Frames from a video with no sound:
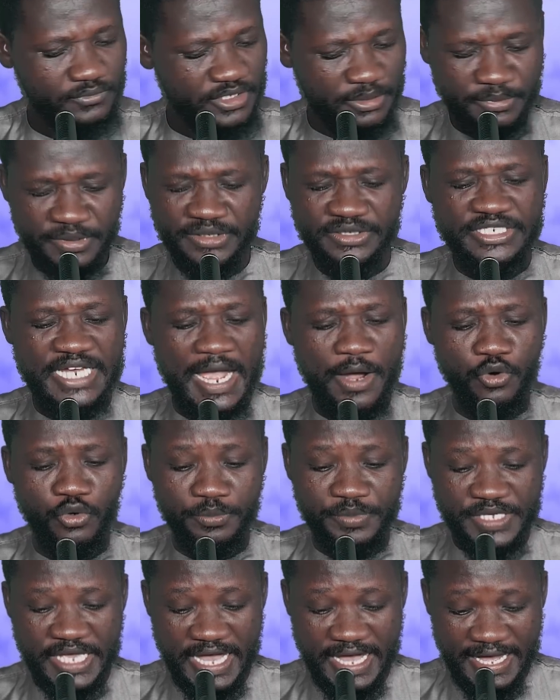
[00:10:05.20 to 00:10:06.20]
me nta
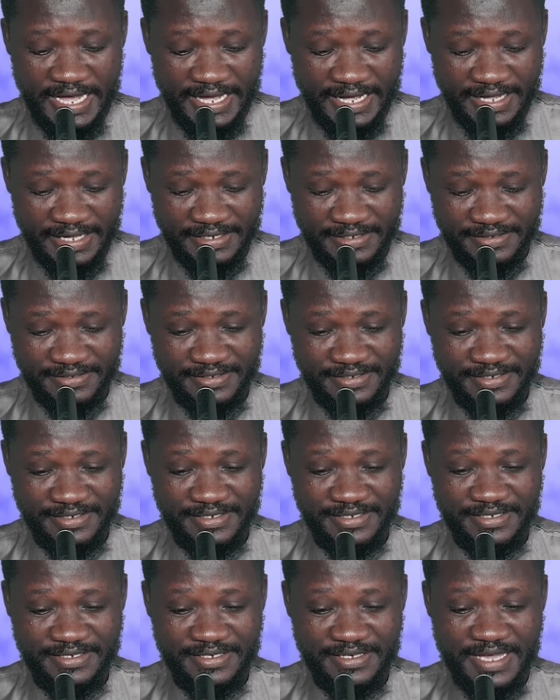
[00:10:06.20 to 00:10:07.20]
obi aha
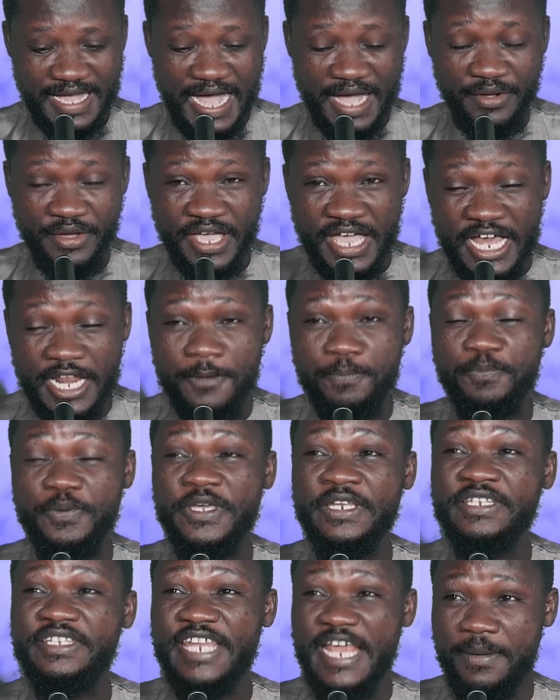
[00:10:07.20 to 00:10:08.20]
I
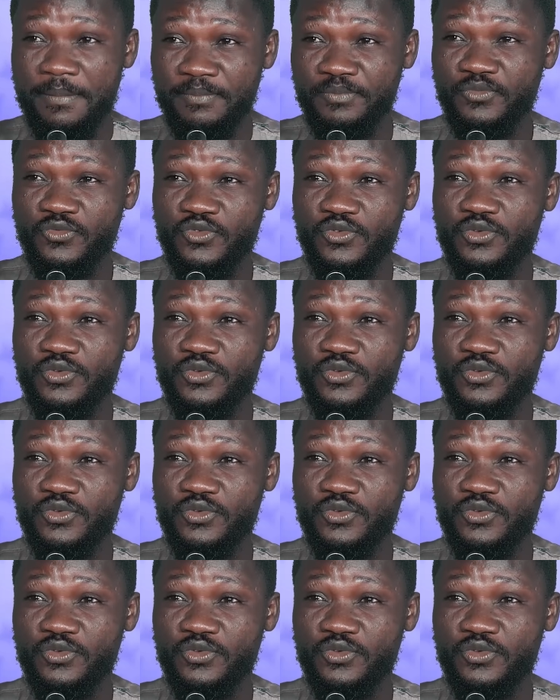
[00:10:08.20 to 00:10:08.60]
helping them